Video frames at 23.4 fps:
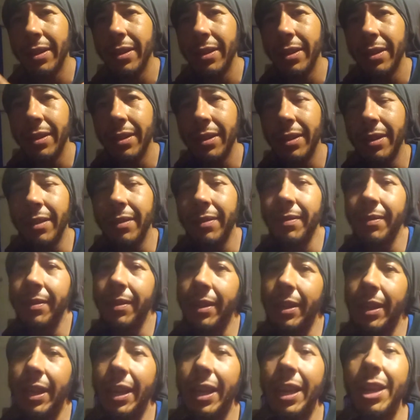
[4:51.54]
He usually
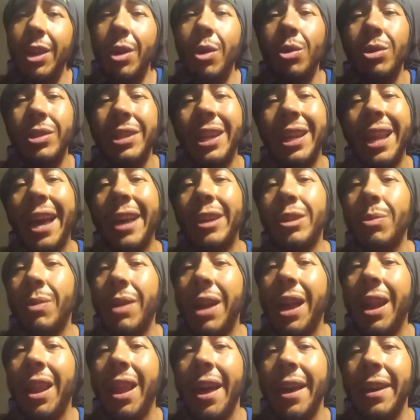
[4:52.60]
likes what I like.
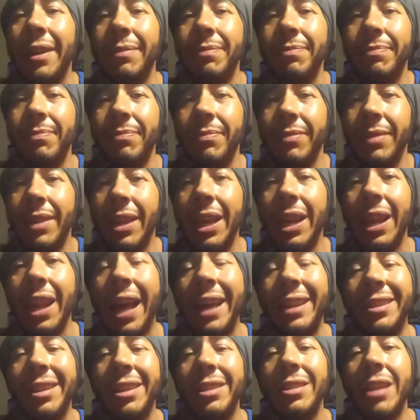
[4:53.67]
He liked the Atomic
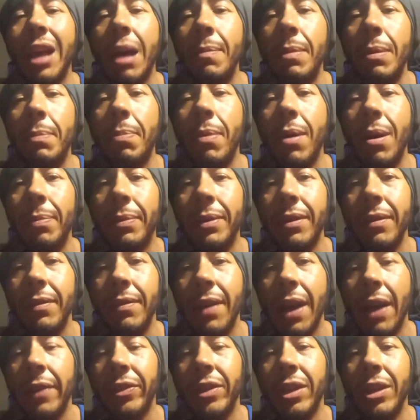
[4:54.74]
Pumpkin after he saw my
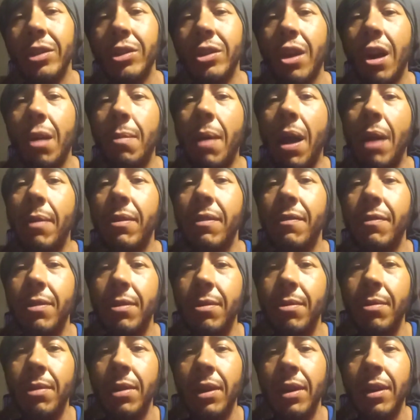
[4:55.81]
review. He
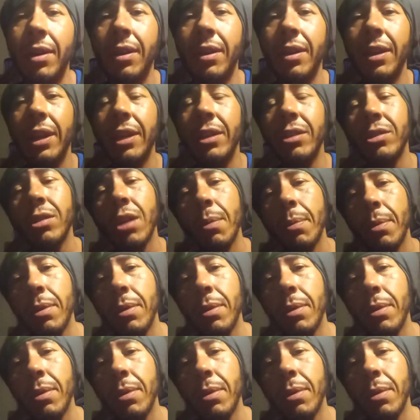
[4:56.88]
stumbled upon it.